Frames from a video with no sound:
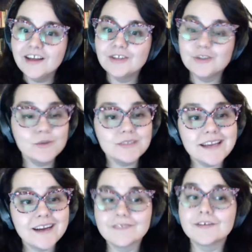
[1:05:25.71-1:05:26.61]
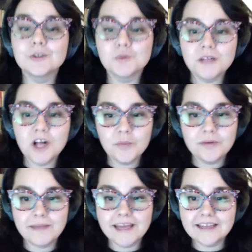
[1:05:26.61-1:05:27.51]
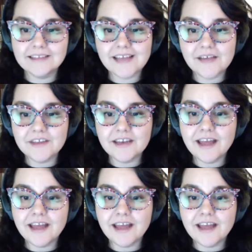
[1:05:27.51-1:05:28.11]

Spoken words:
Tuesday, our virtual open mic at 7.